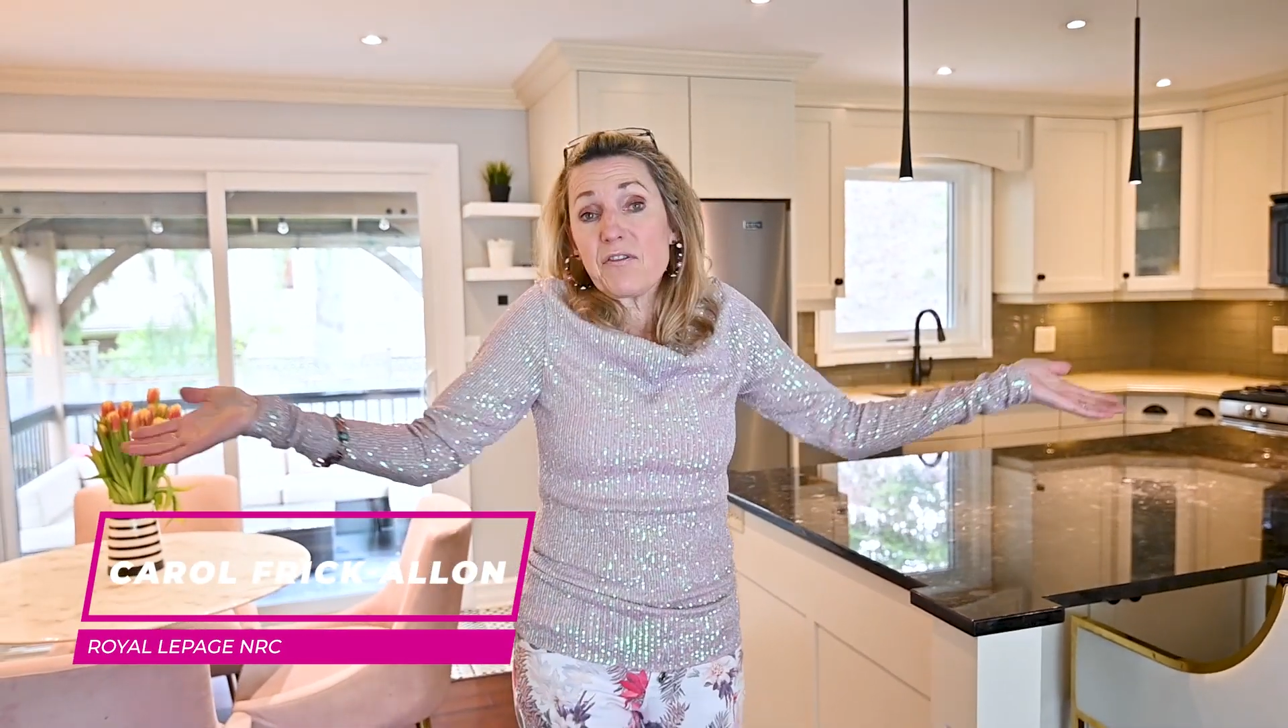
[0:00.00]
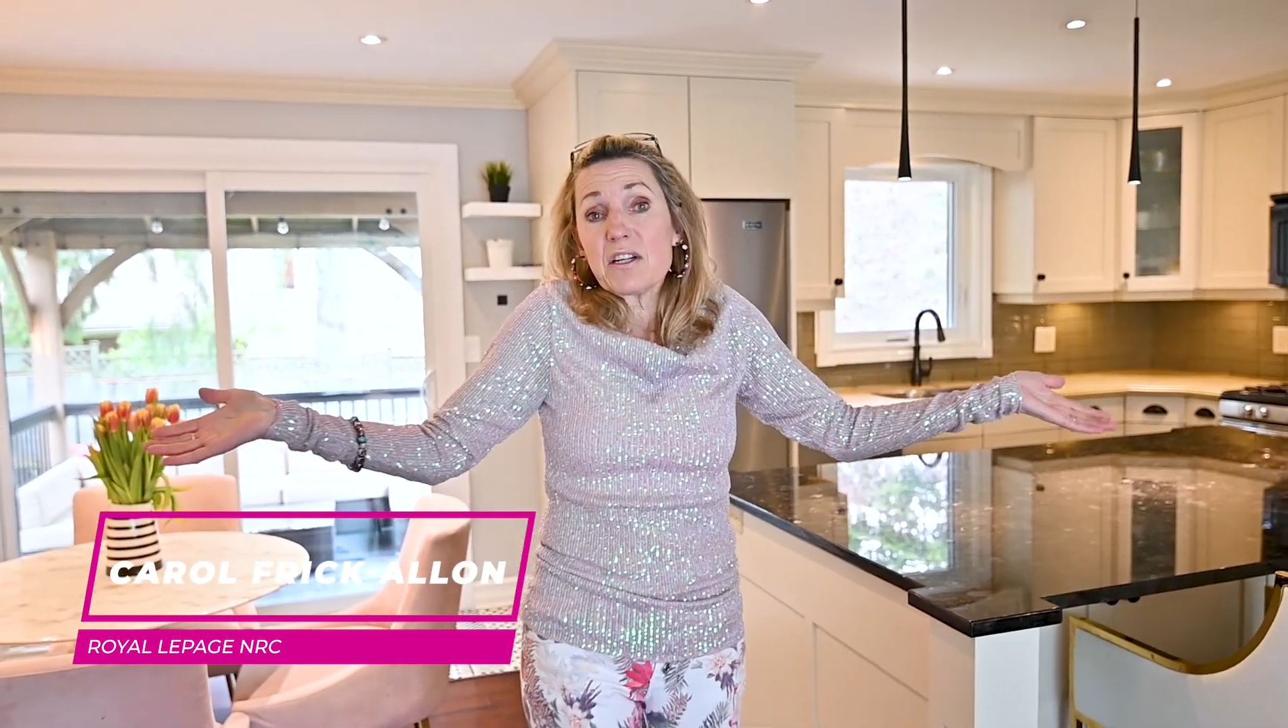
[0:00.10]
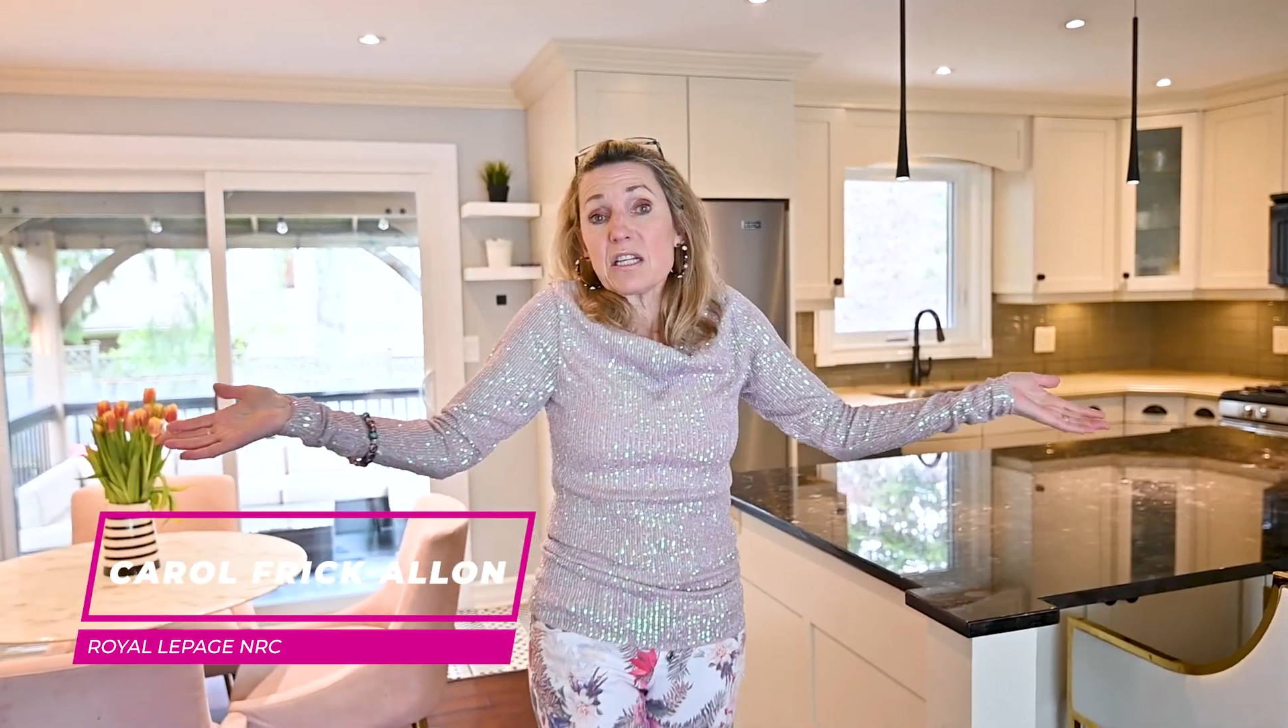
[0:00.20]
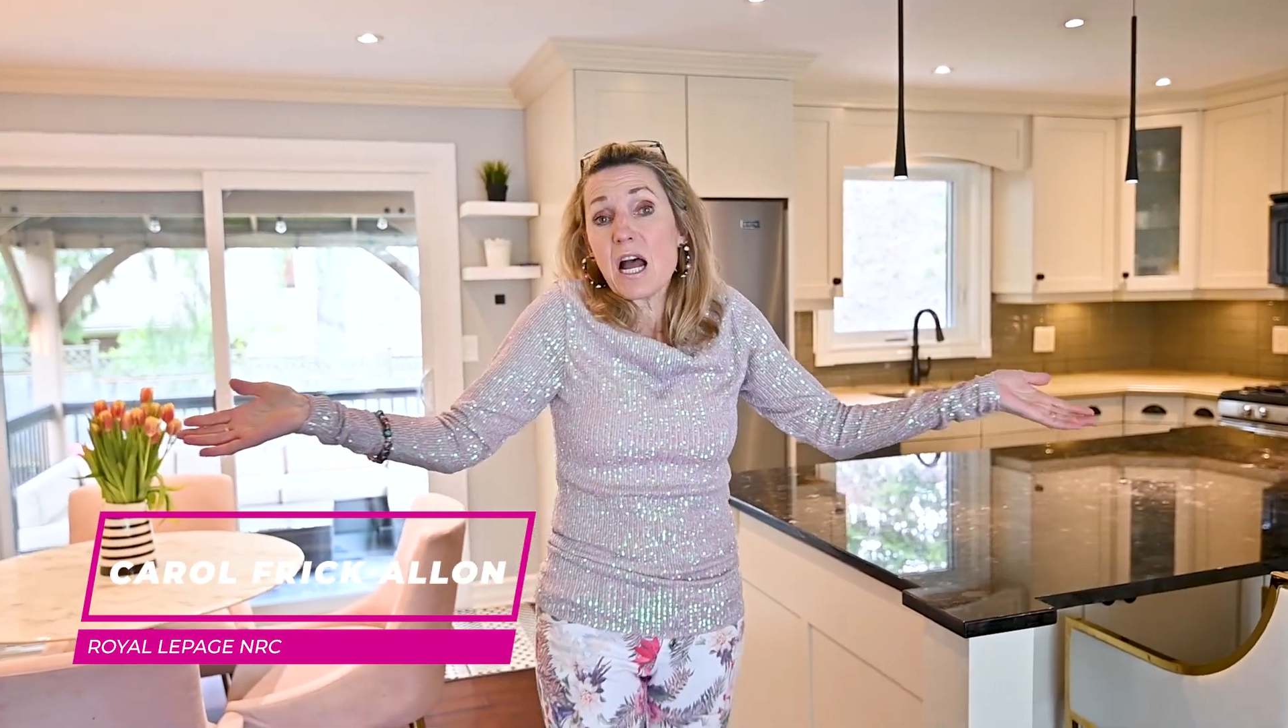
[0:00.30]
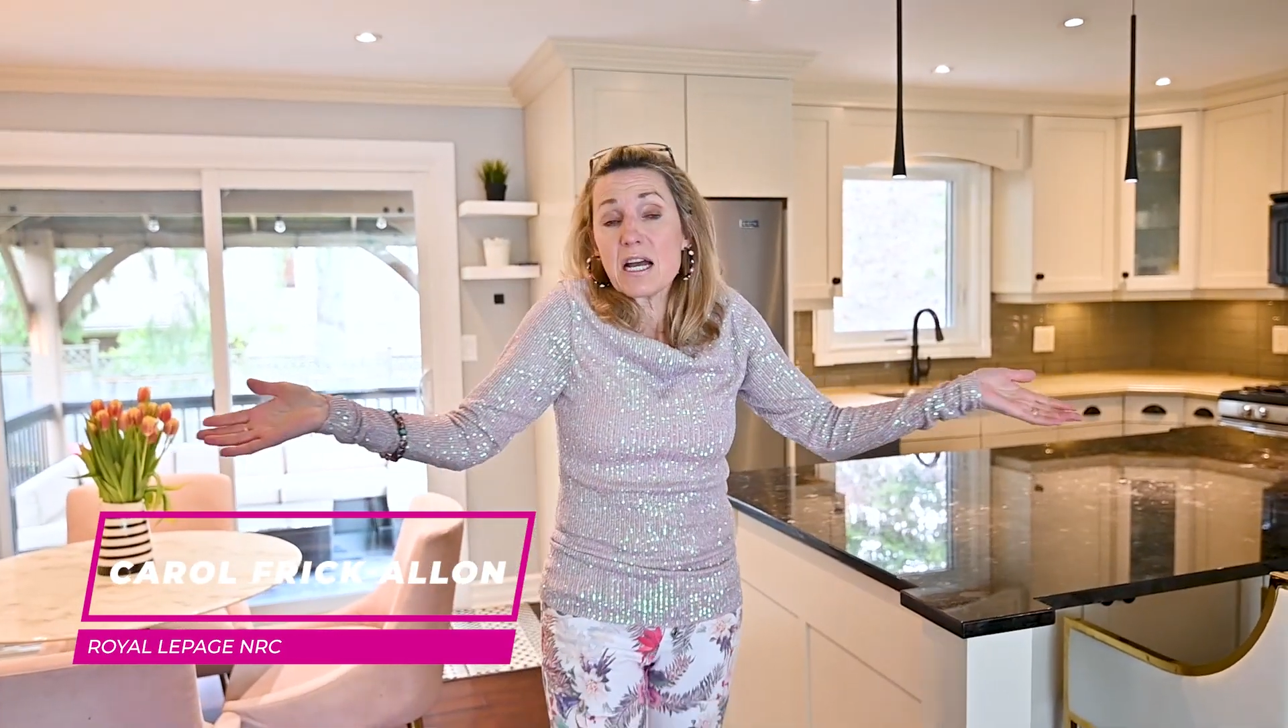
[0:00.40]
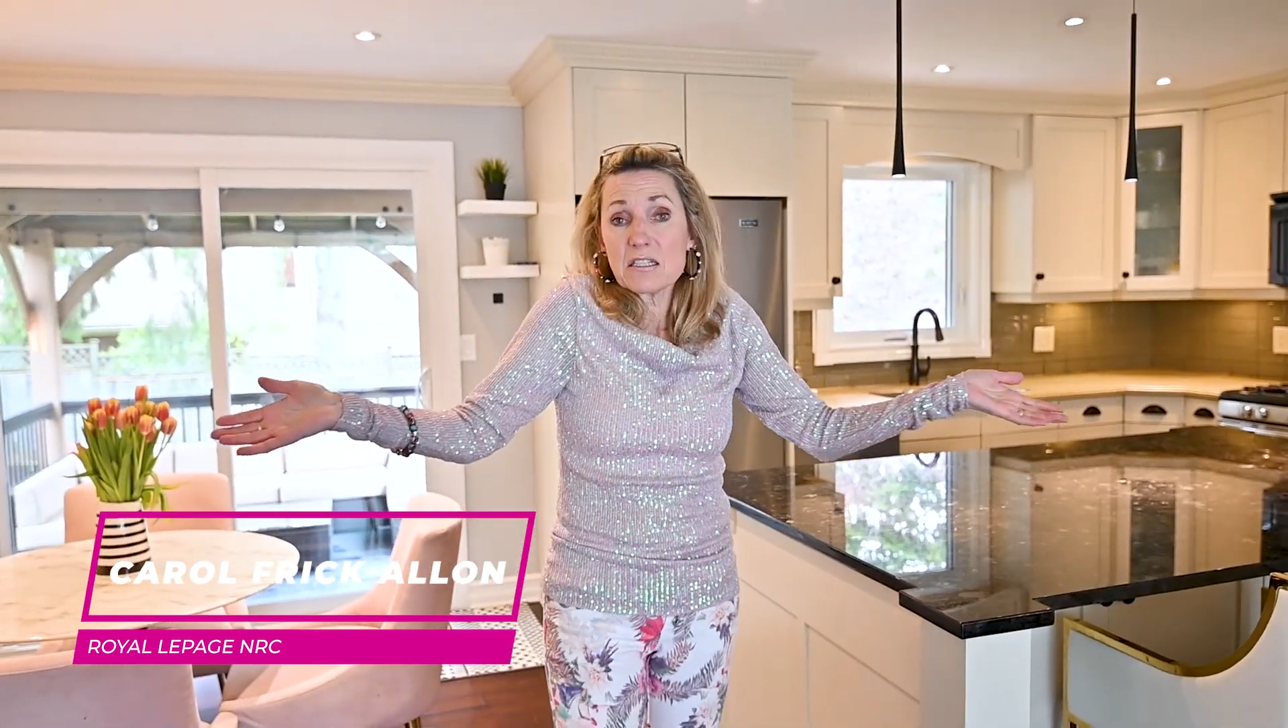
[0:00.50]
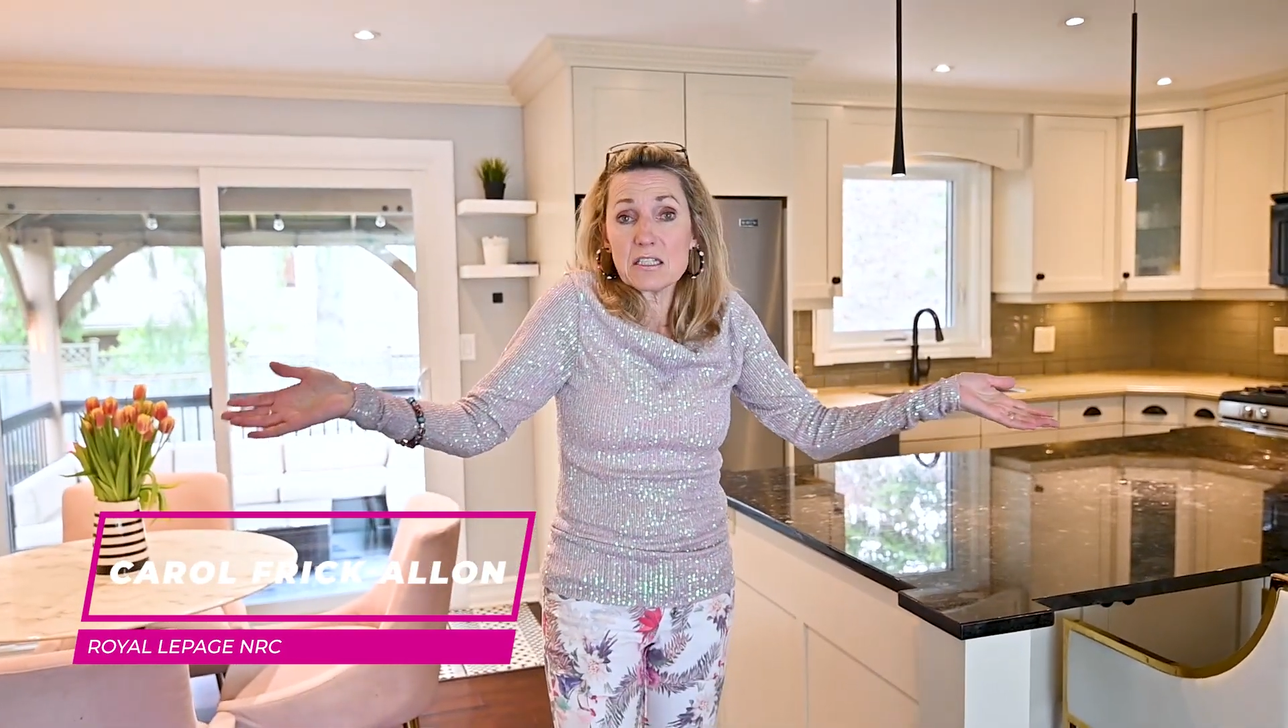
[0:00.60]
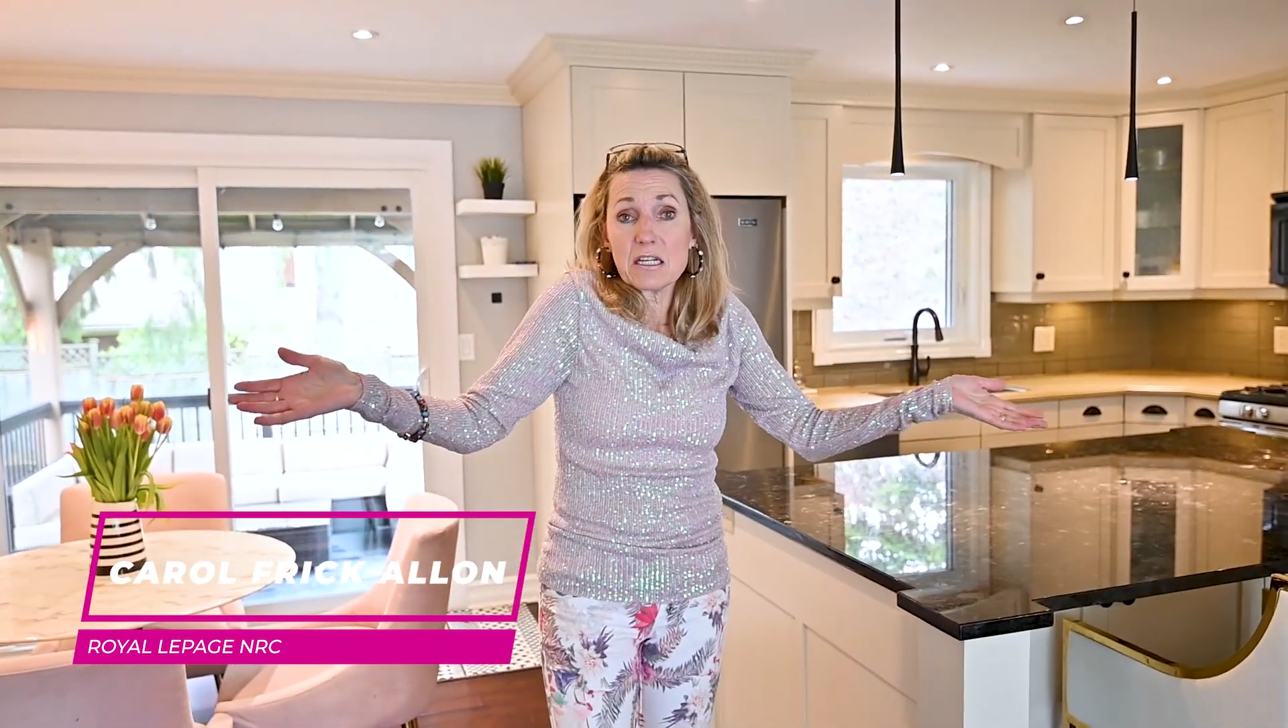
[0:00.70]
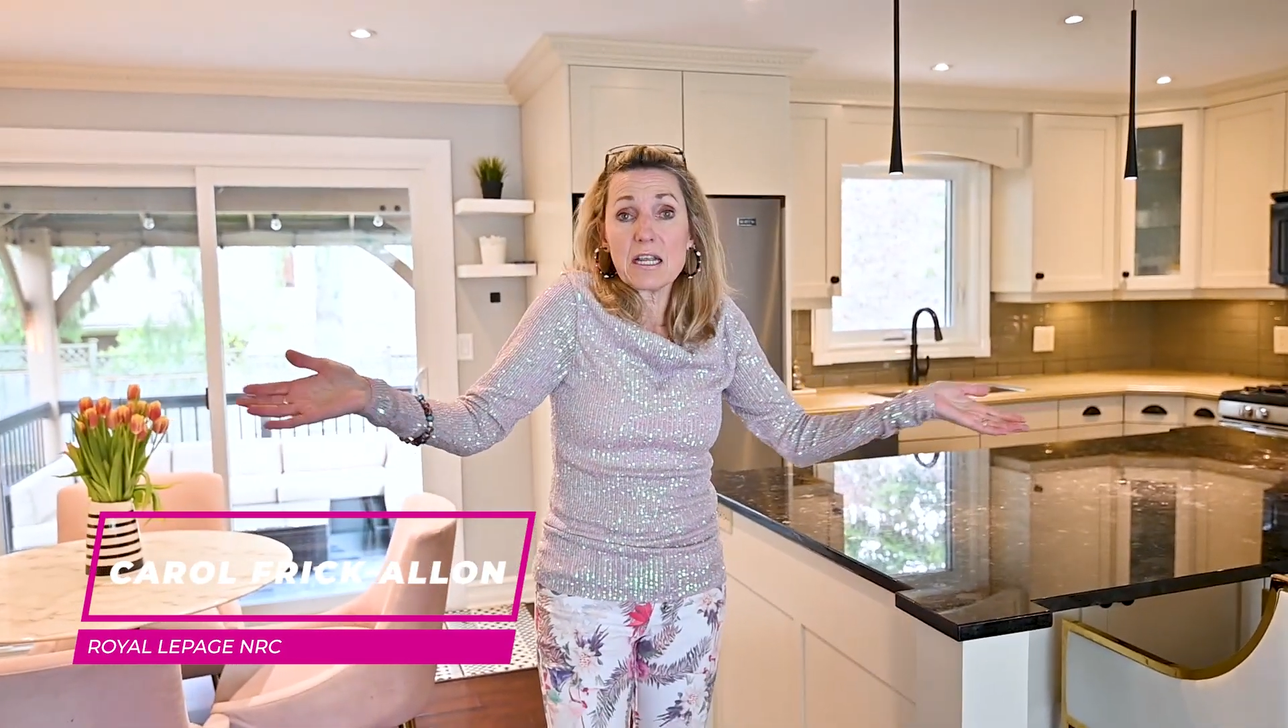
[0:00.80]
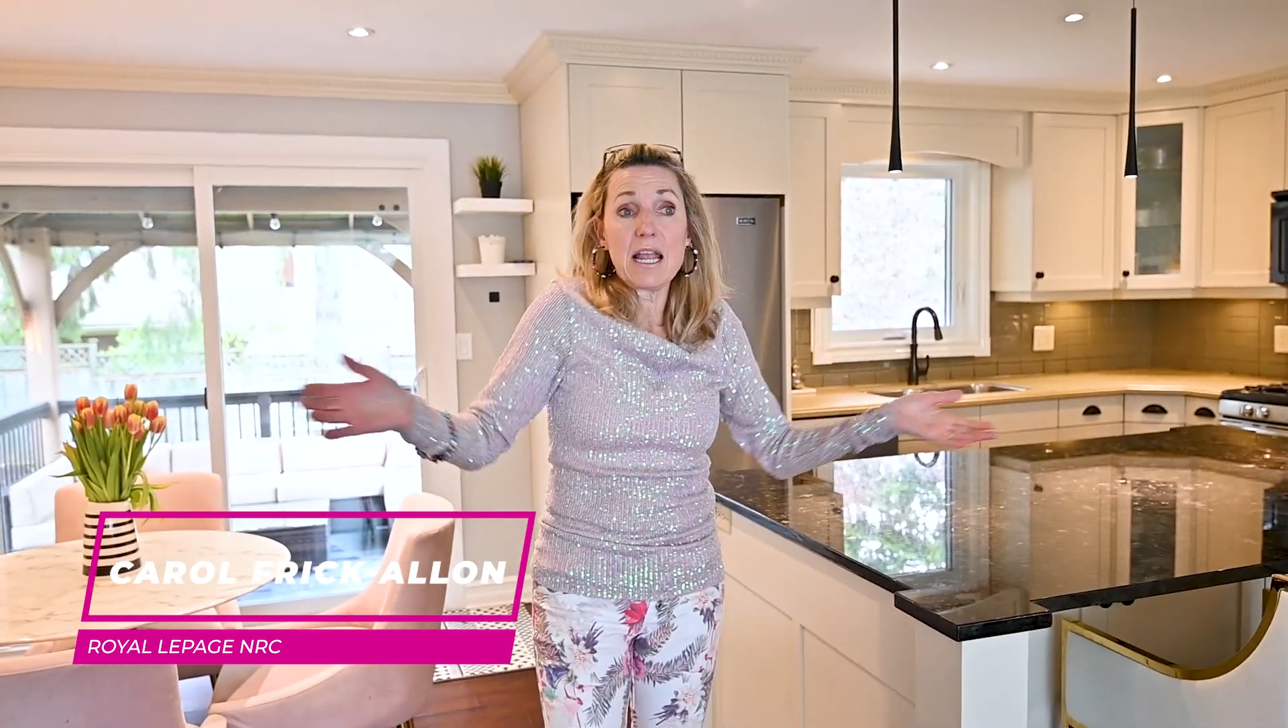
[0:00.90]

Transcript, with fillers: fantastic,